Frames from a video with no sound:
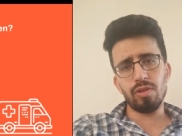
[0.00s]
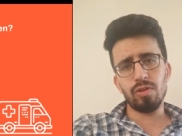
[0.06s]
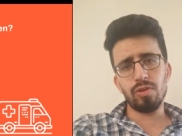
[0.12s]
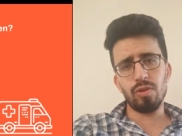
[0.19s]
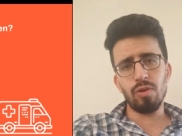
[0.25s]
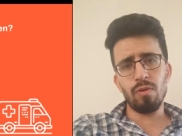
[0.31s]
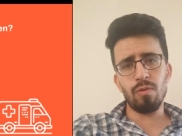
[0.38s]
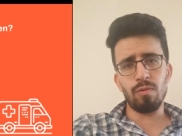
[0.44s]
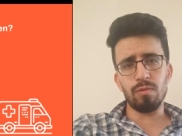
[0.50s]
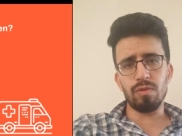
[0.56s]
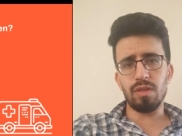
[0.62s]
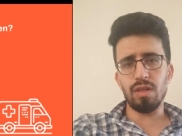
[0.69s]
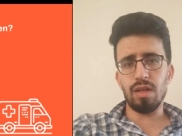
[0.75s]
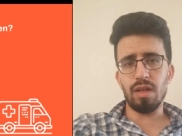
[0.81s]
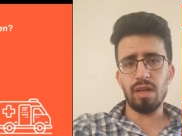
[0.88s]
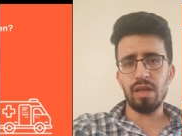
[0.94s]
So,
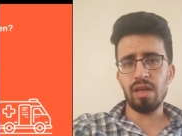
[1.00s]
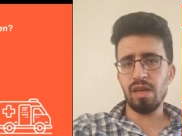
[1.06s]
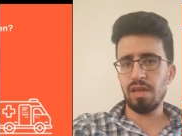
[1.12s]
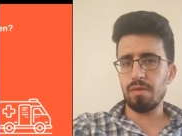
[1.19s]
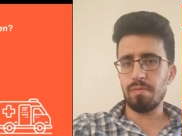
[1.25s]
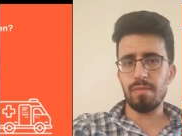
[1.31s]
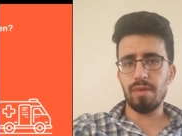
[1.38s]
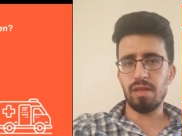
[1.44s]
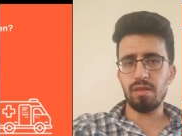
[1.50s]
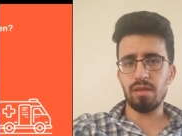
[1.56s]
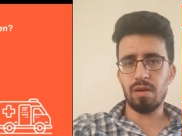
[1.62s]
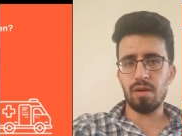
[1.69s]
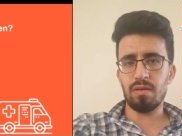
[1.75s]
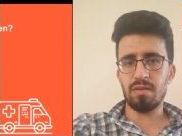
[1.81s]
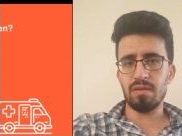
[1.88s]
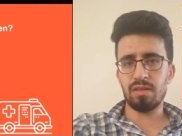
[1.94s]
delaying
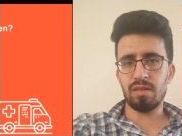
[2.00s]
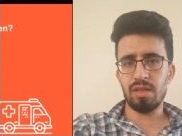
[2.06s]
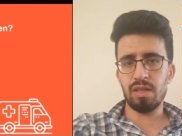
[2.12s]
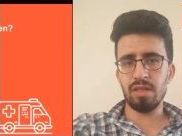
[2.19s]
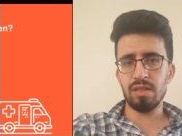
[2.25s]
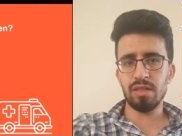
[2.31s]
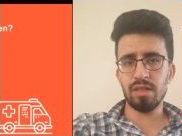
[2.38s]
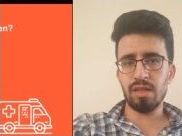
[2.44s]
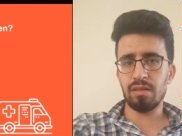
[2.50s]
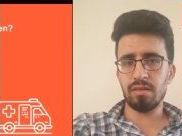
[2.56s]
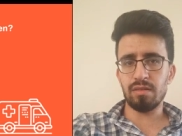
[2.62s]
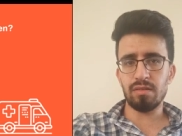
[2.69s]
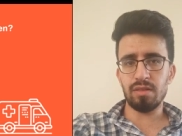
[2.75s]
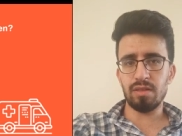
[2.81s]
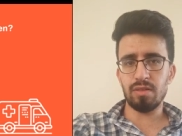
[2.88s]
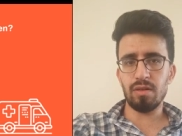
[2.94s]
medical care
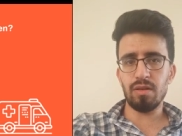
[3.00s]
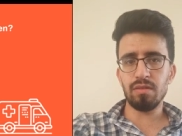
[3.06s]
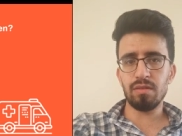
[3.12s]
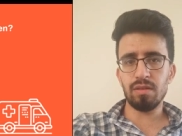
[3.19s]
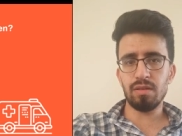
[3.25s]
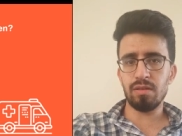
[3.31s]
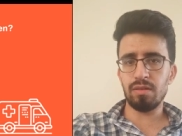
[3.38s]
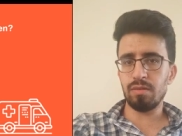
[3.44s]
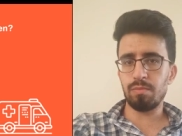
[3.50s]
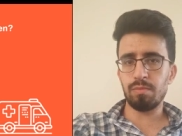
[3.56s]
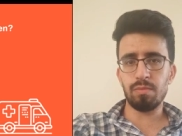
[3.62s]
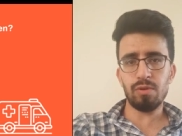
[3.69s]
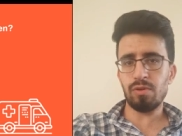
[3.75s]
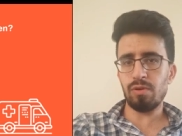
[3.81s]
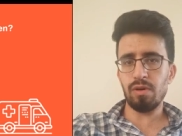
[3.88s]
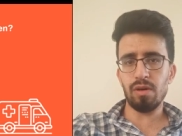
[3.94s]
can result in
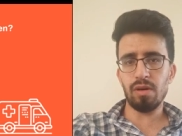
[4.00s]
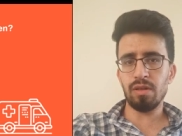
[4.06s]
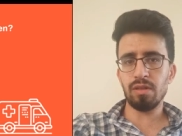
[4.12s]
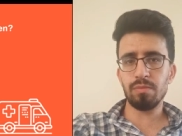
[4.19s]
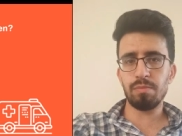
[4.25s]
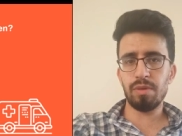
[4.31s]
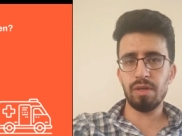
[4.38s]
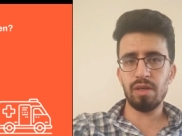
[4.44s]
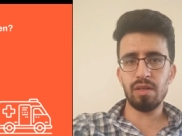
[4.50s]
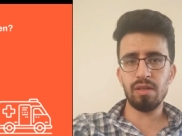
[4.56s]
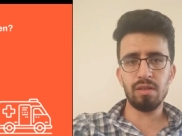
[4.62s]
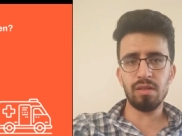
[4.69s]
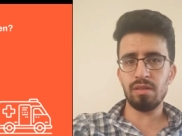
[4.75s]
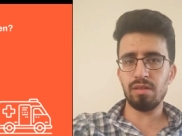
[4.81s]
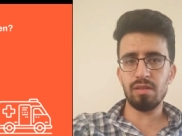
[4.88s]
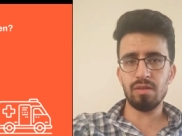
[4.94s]
prolonged
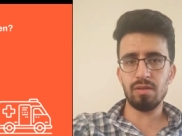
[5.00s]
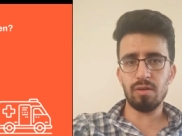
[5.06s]
pain and